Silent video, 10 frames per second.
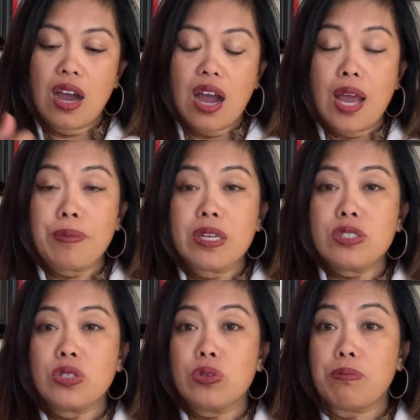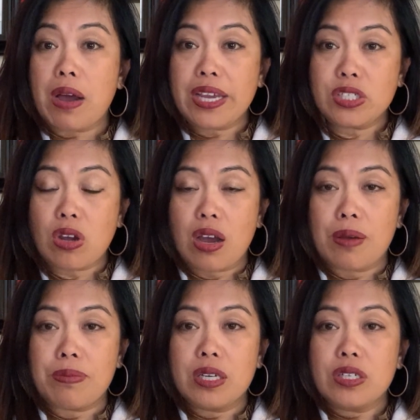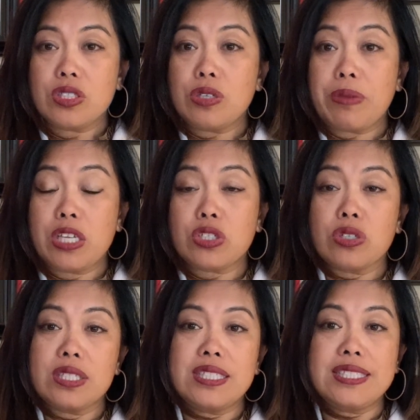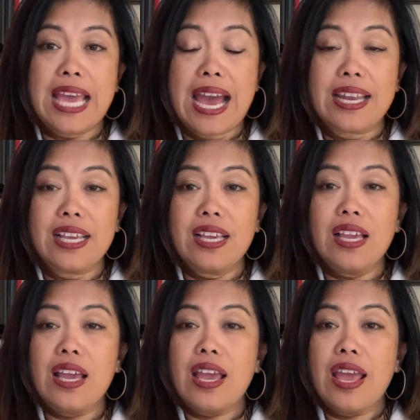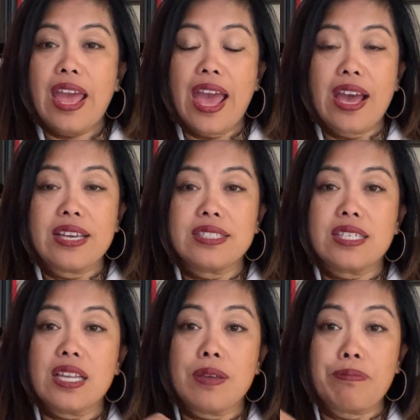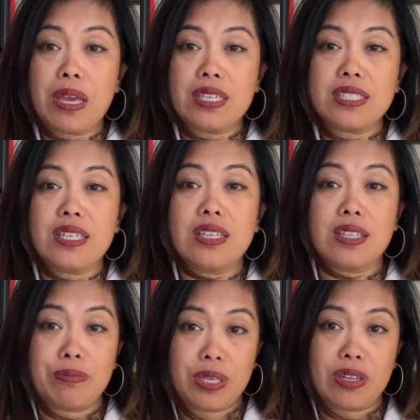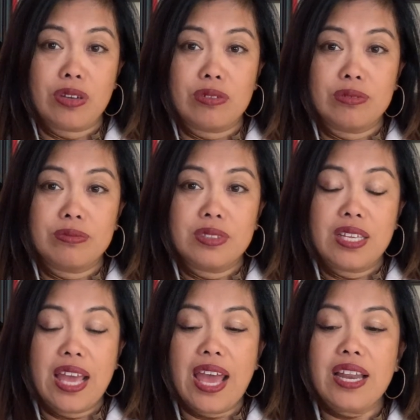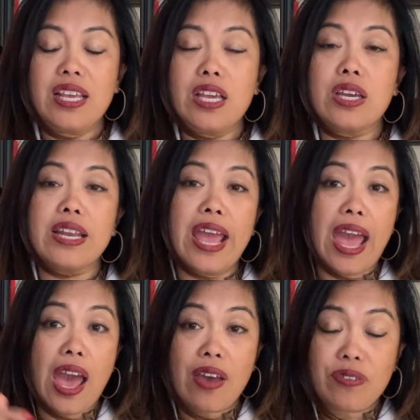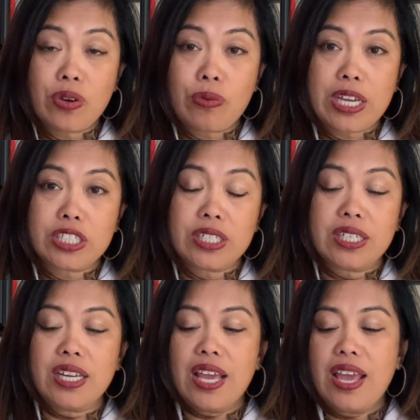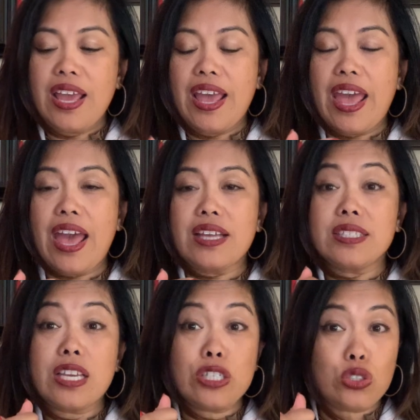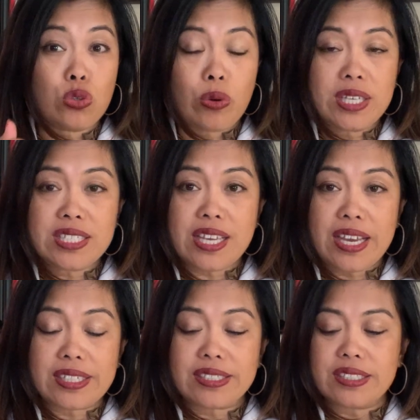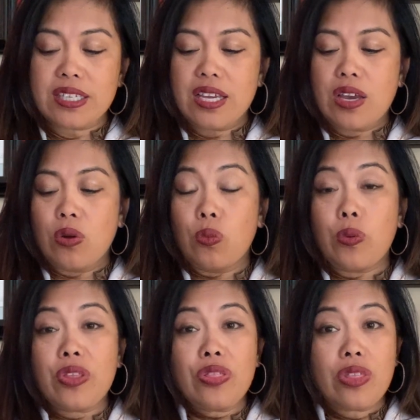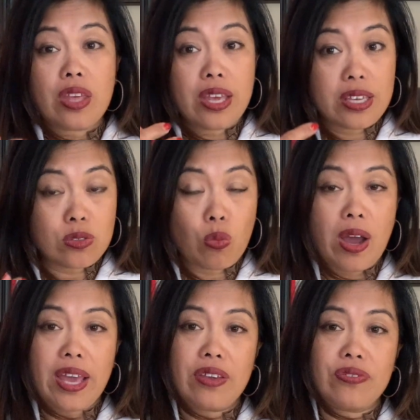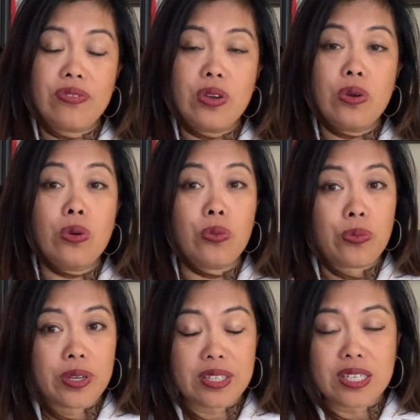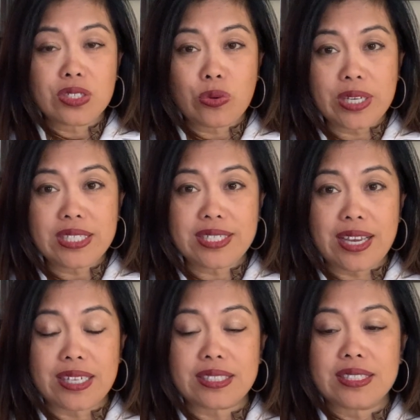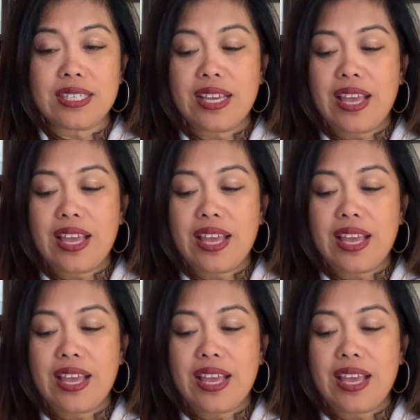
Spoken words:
I'm going to do my job to make sure Daddy has an amazing libido and he can have an erection and enjoy sex with his wife who really enjoys sex.